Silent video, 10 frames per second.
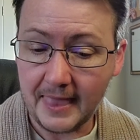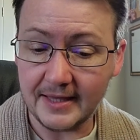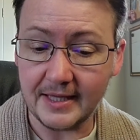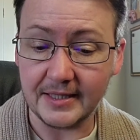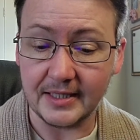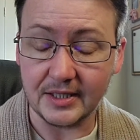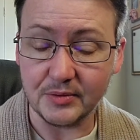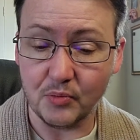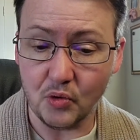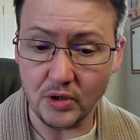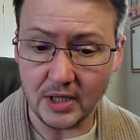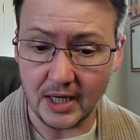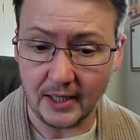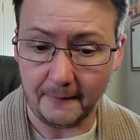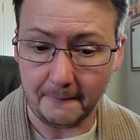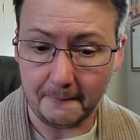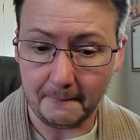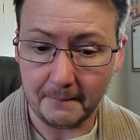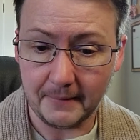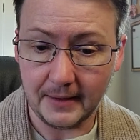And then the next morning,
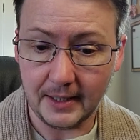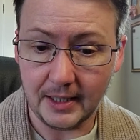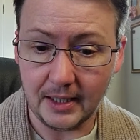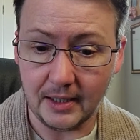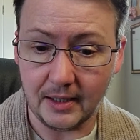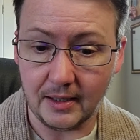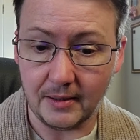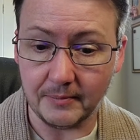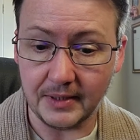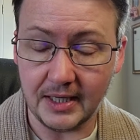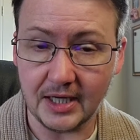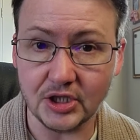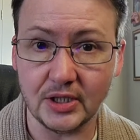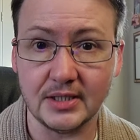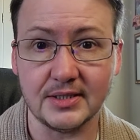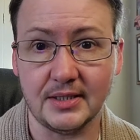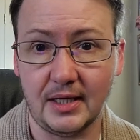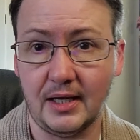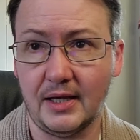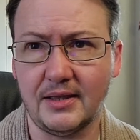um, he actually, cause
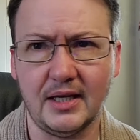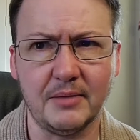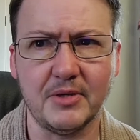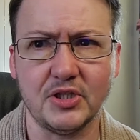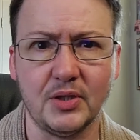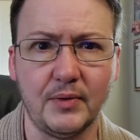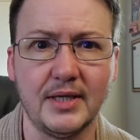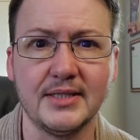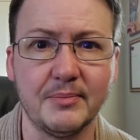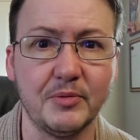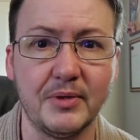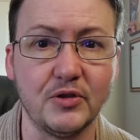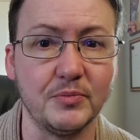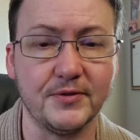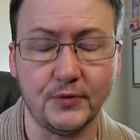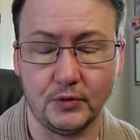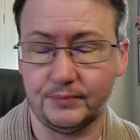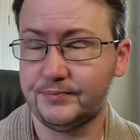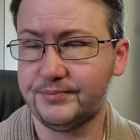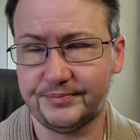I, I think I mentioned that we had separate bedrooms for
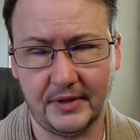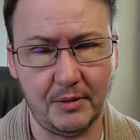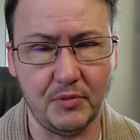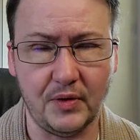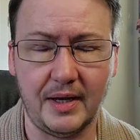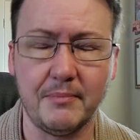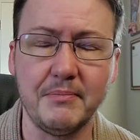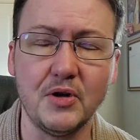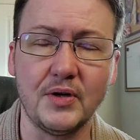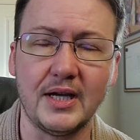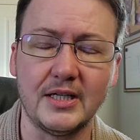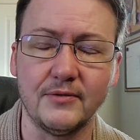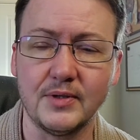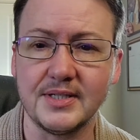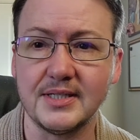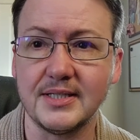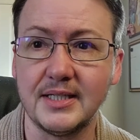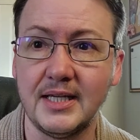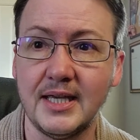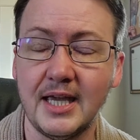a myriad of reasons,
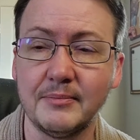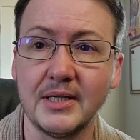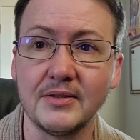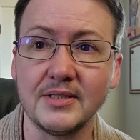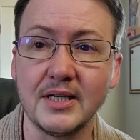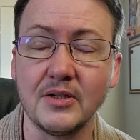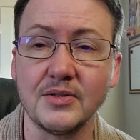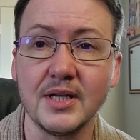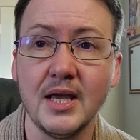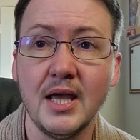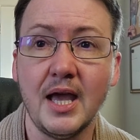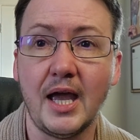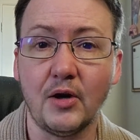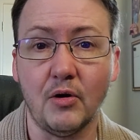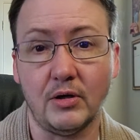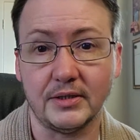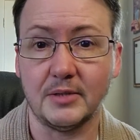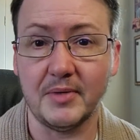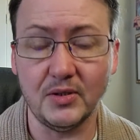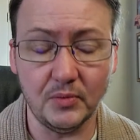and he came downstairs and crawled
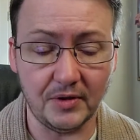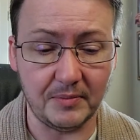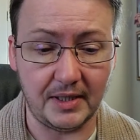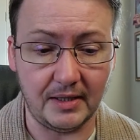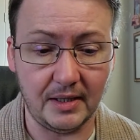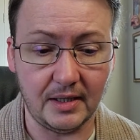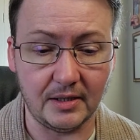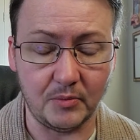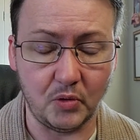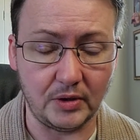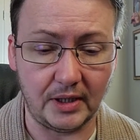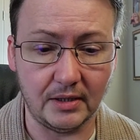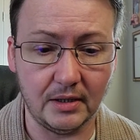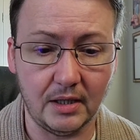into bed with me in the morning,